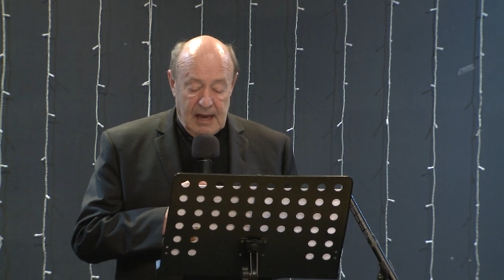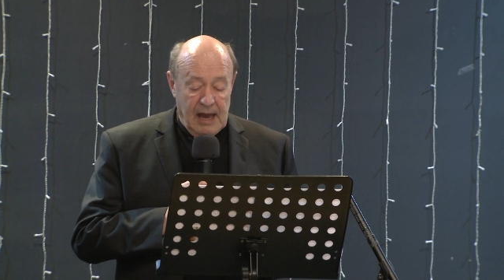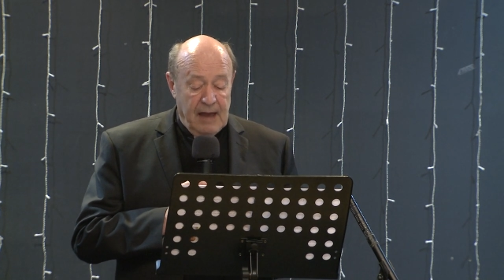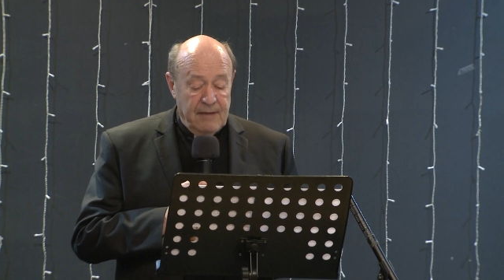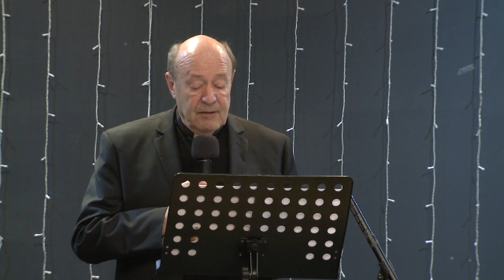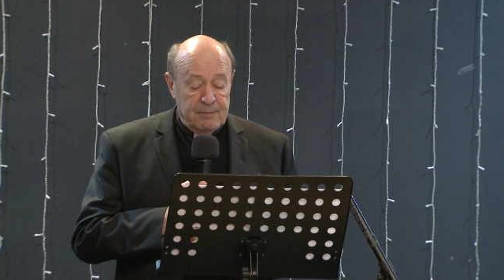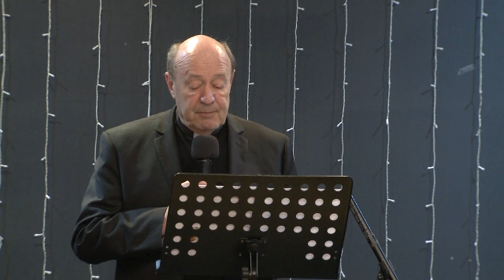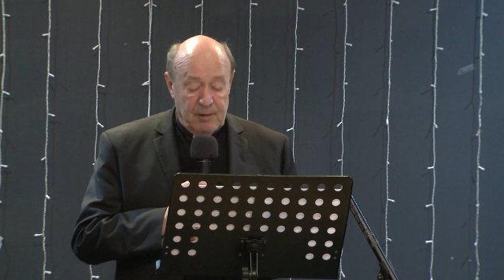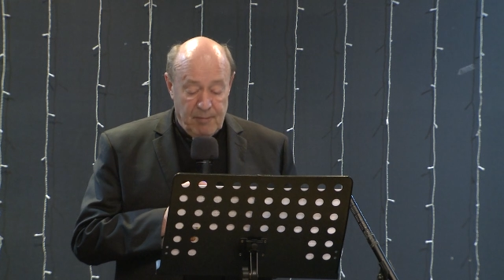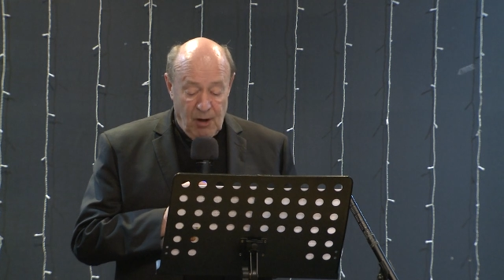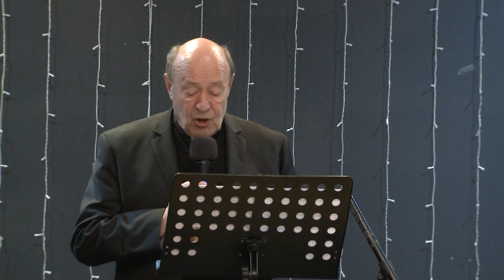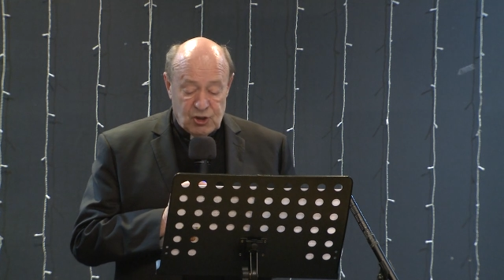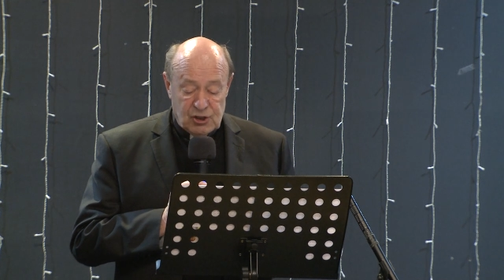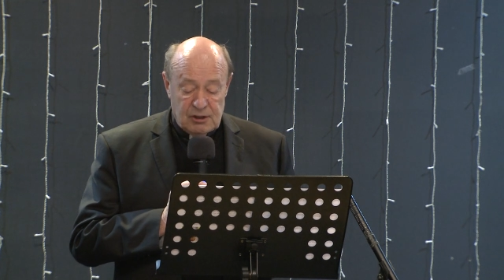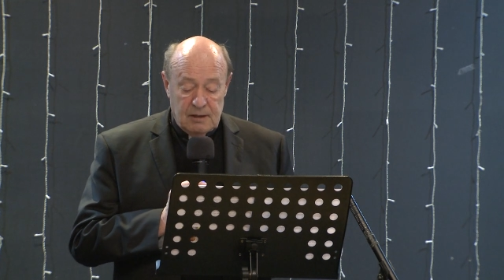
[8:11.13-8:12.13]
and the
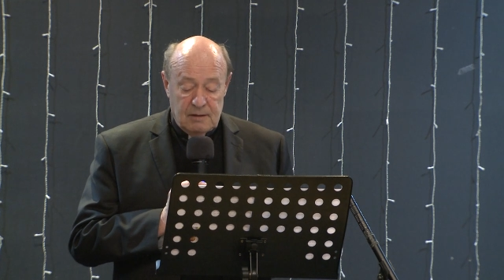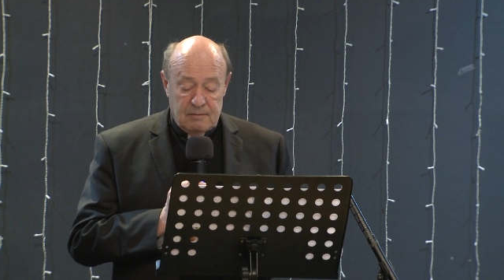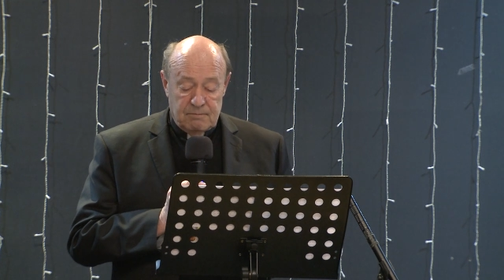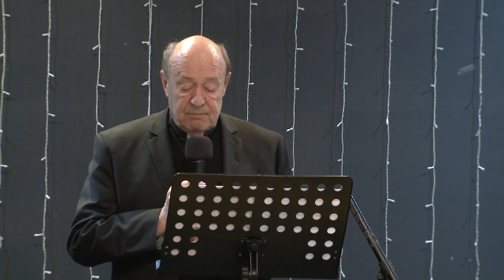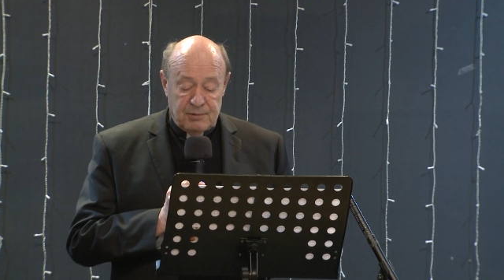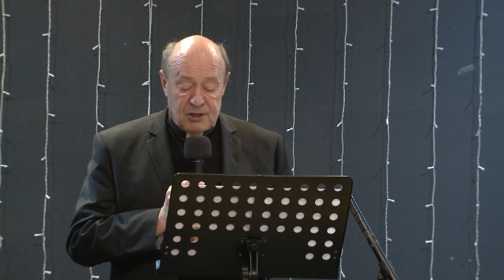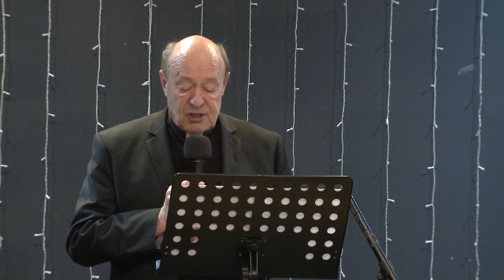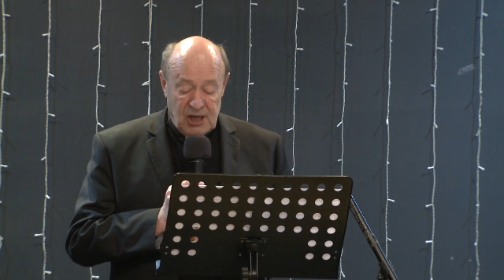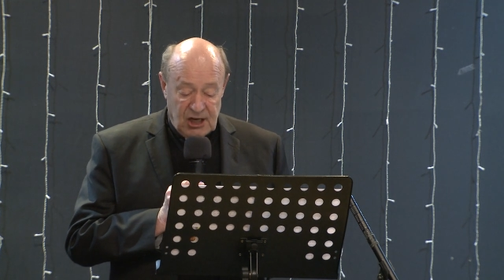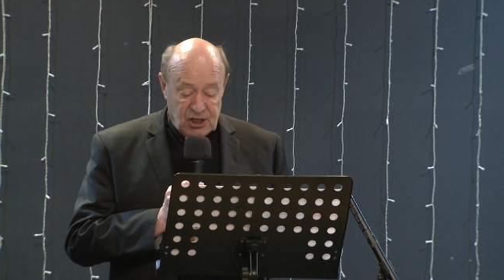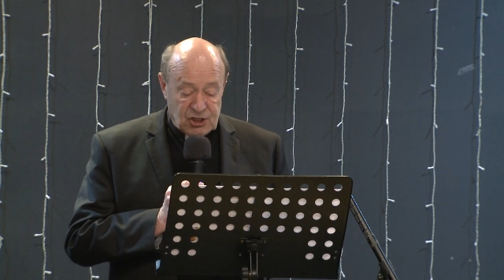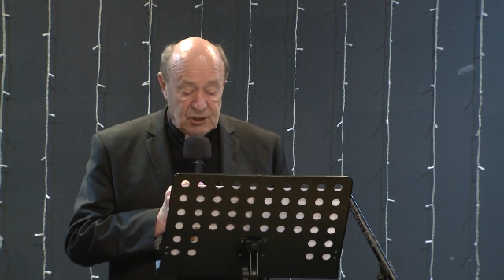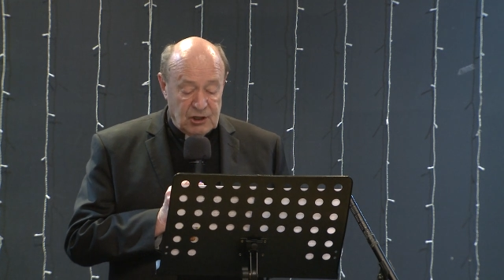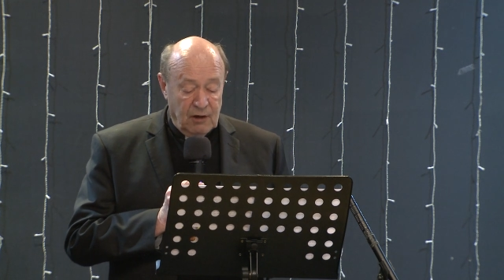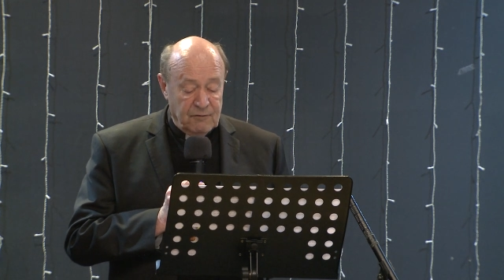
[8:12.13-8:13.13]
promotion and
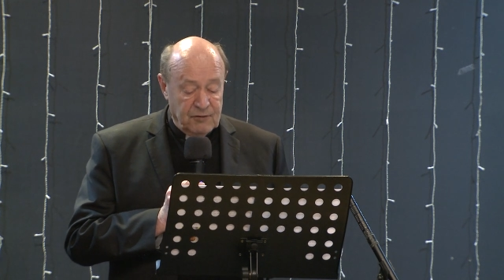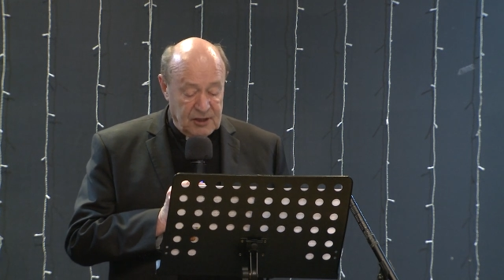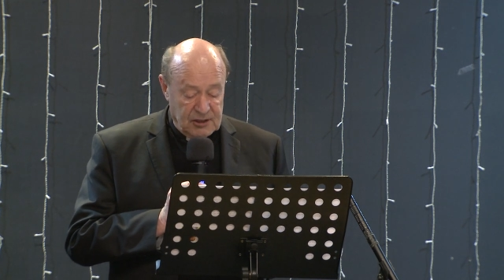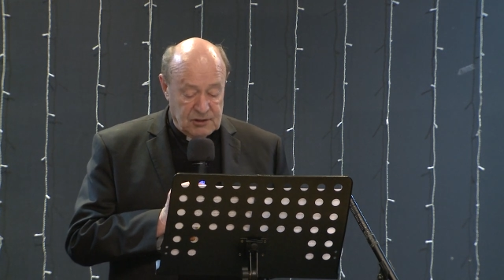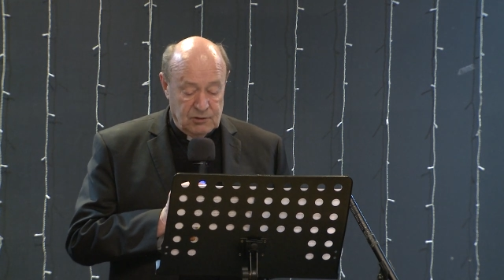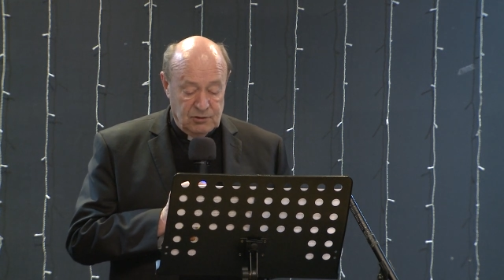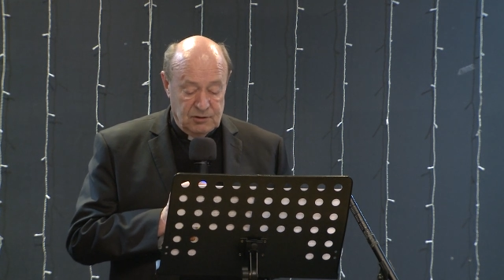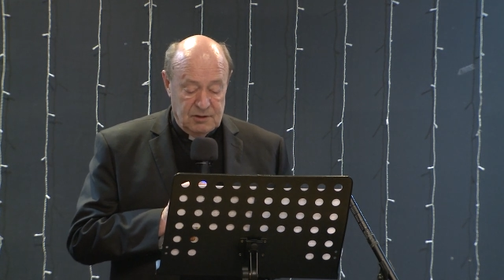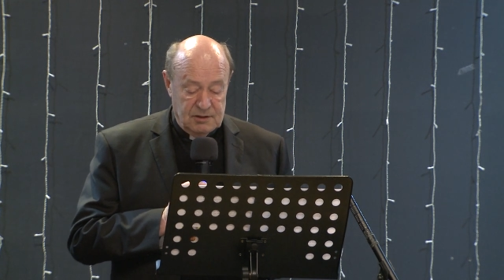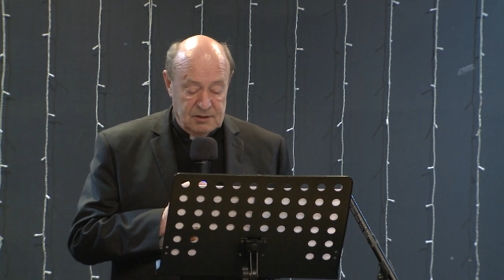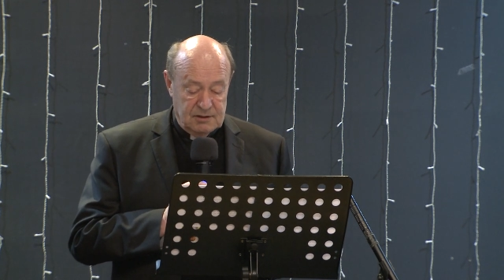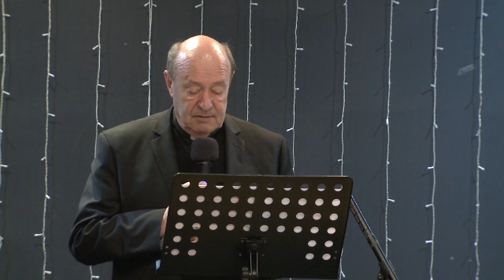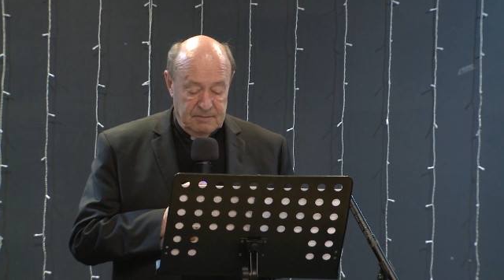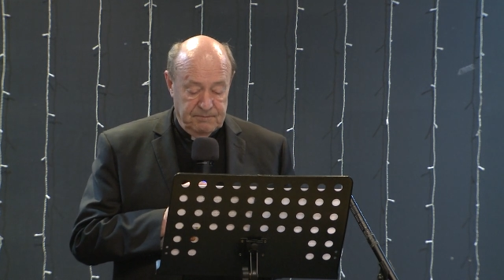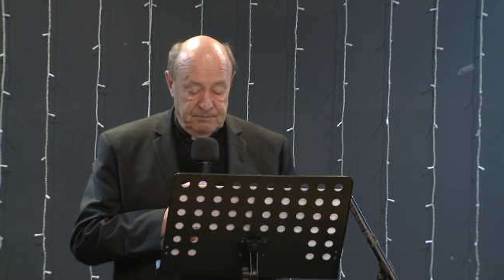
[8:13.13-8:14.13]
protection of these goods.